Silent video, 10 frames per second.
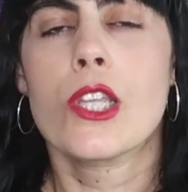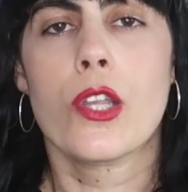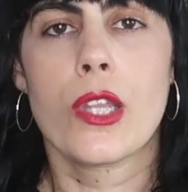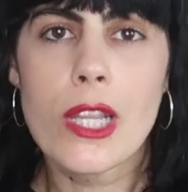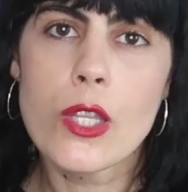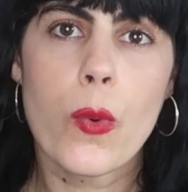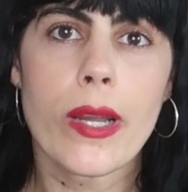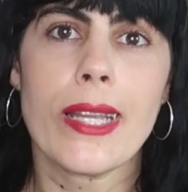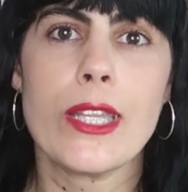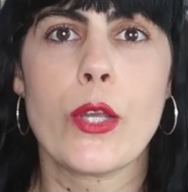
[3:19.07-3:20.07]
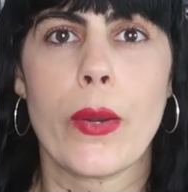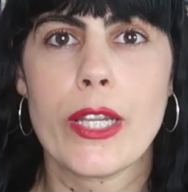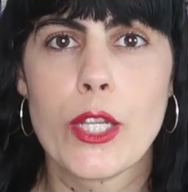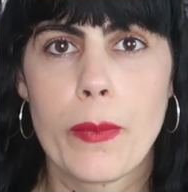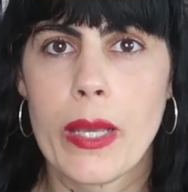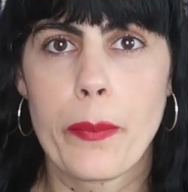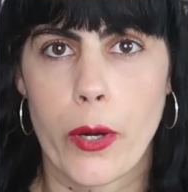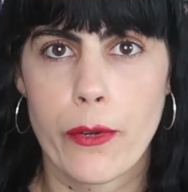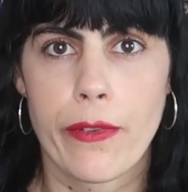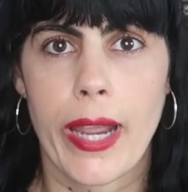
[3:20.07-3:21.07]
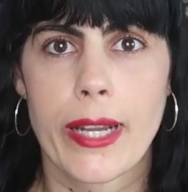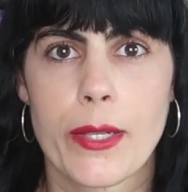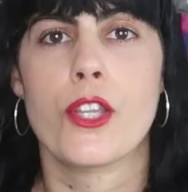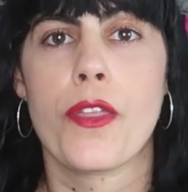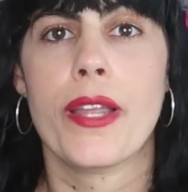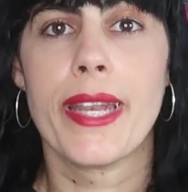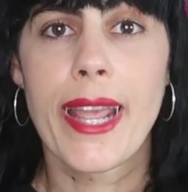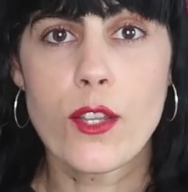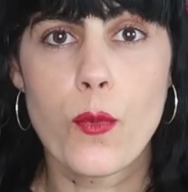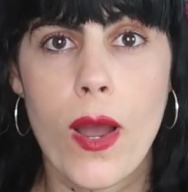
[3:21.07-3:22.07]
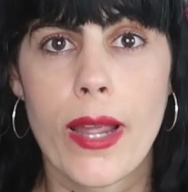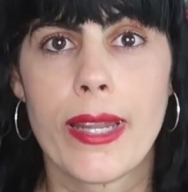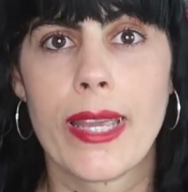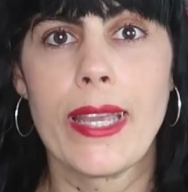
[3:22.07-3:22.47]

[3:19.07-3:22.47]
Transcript: so this one is going to be perfect so the next one